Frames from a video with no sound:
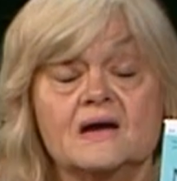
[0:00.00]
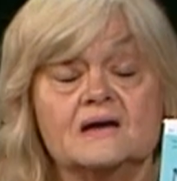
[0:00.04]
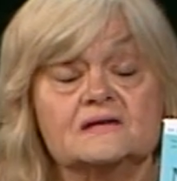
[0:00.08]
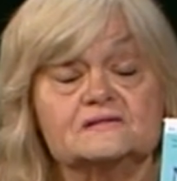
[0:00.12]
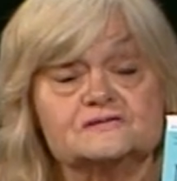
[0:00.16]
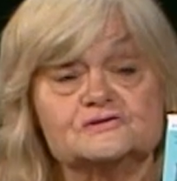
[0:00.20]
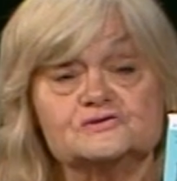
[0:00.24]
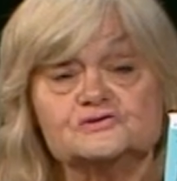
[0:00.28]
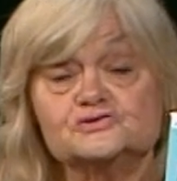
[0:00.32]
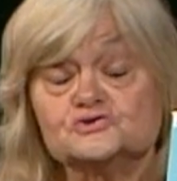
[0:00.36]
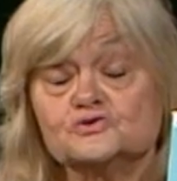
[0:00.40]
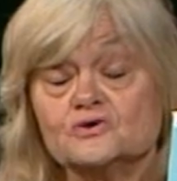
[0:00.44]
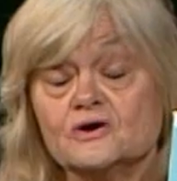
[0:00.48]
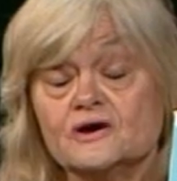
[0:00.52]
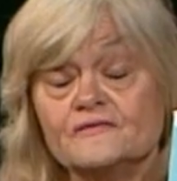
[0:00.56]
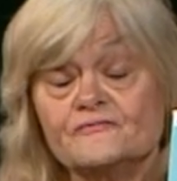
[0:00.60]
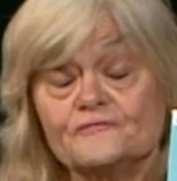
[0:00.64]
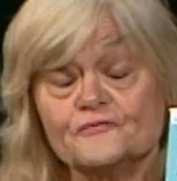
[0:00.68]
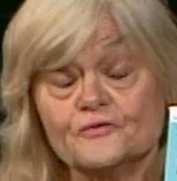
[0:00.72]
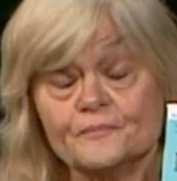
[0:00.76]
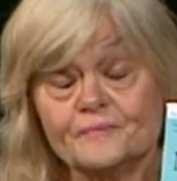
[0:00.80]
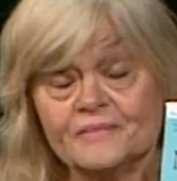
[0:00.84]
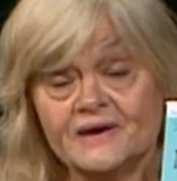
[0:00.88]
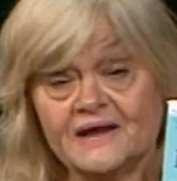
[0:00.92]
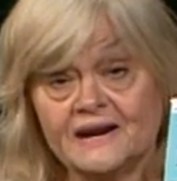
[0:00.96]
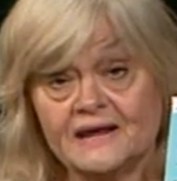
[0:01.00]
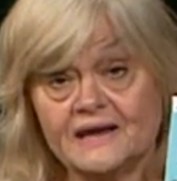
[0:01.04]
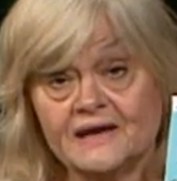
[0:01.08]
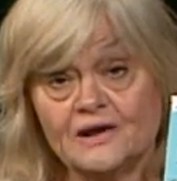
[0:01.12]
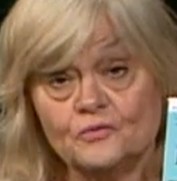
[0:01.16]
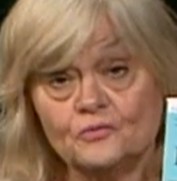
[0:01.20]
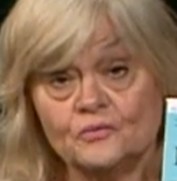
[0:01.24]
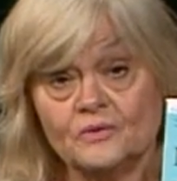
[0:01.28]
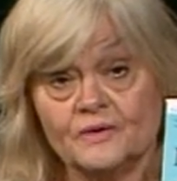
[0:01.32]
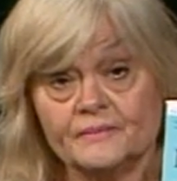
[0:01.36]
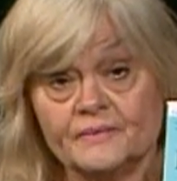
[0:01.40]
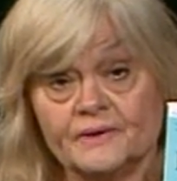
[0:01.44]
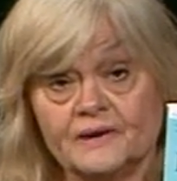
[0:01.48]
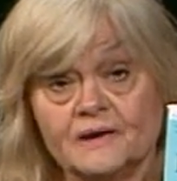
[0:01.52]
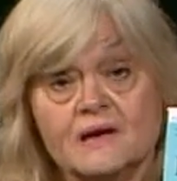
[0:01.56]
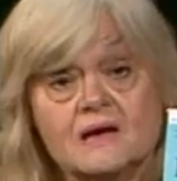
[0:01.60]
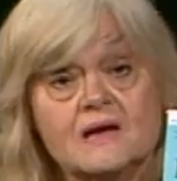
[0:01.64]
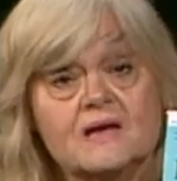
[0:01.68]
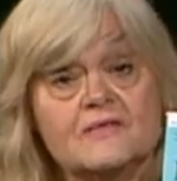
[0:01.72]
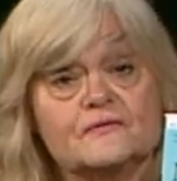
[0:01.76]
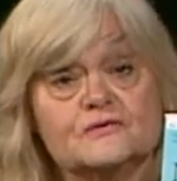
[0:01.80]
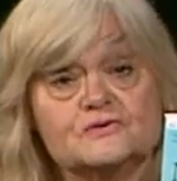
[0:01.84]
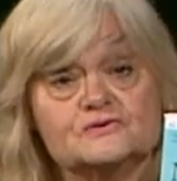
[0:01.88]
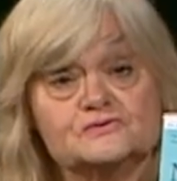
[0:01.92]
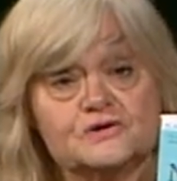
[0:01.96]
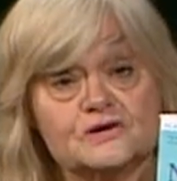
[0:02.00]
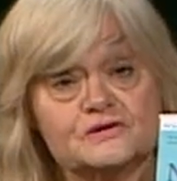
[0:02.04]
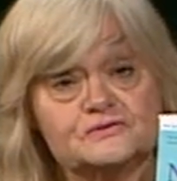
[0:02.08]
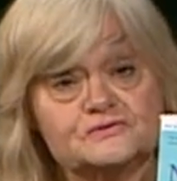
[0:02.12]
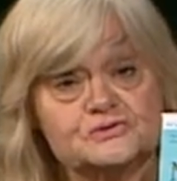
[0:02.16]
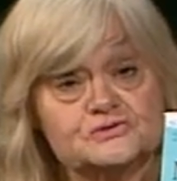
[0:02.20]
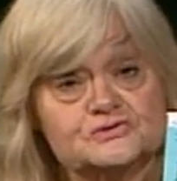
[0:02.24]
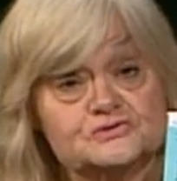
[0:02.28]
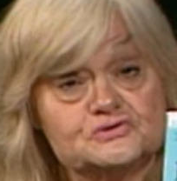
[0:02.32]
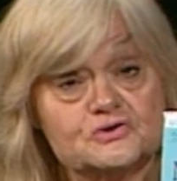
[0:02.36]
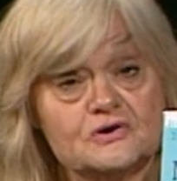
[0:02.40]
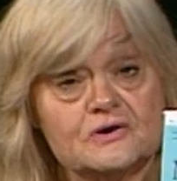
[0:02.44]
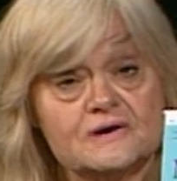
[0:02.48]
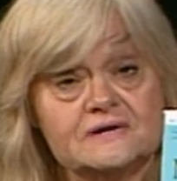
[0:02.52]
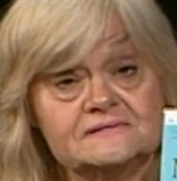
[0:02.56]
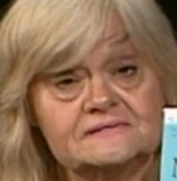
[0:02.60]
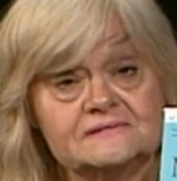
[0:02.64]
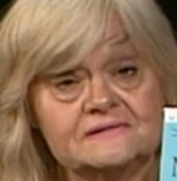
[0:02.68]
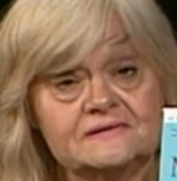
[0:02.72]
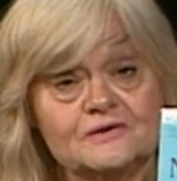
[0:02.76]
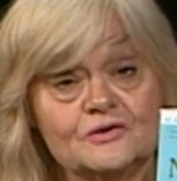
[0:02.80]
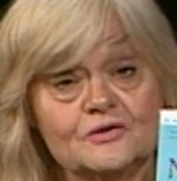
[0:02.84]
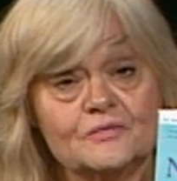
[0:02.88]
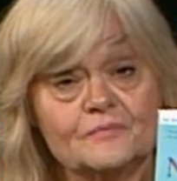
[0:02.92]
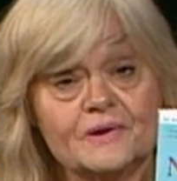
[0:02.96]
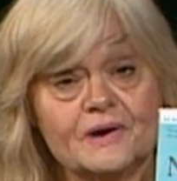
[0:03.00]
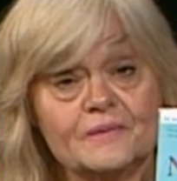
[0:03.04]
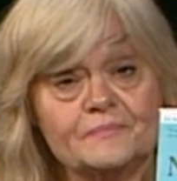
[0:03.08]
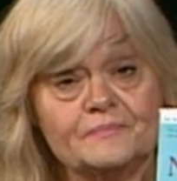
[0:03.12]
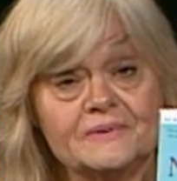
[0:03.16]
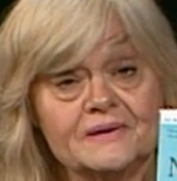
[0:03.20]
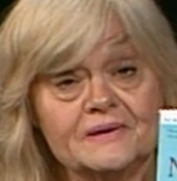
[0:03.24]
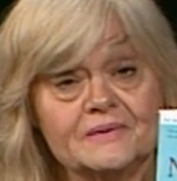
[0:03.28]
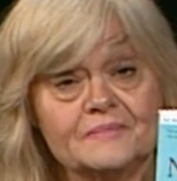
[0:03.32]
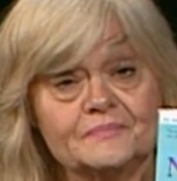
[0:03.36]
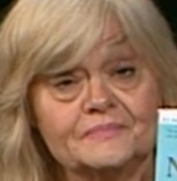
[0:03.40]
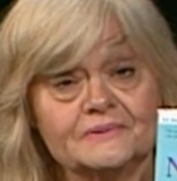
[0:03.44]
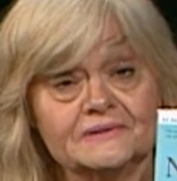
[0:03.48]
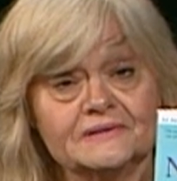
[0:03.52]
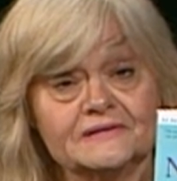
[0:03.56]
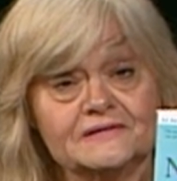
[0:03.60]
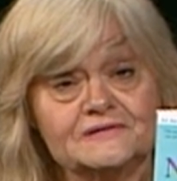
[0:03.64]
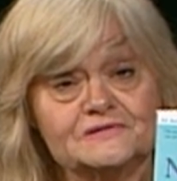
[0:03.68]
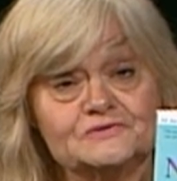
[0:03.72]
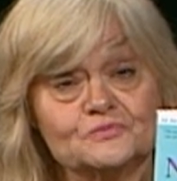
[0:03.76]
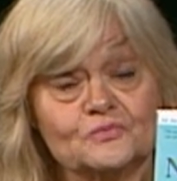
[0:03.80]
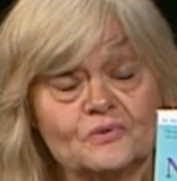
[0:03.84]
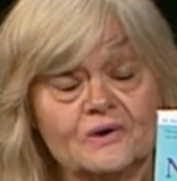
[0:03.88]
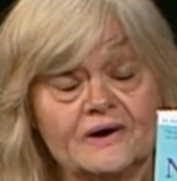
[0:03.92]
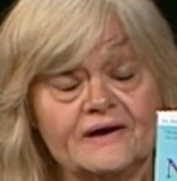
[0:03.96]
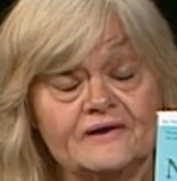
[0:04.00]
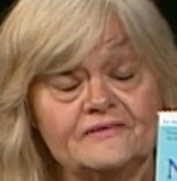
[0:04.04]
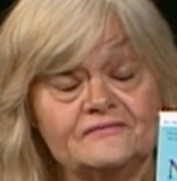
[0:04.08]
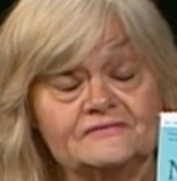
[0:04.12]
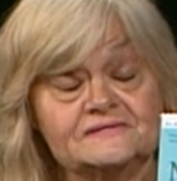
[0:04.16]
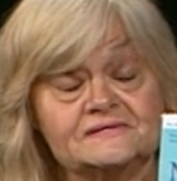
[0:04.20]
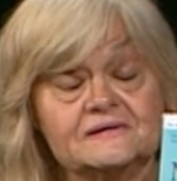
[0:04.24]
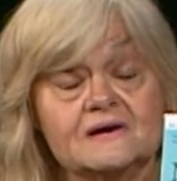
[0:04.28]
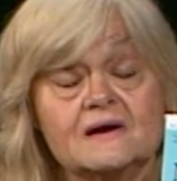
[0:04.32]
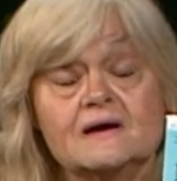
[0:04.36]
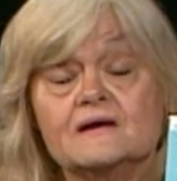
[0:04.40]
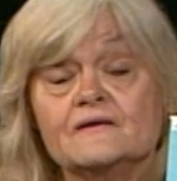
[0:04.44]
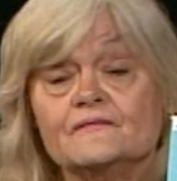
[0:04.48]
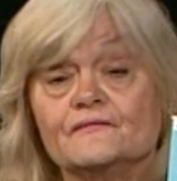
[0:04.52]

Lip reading: It's a story for men and women. There's also stories in here about being police wives,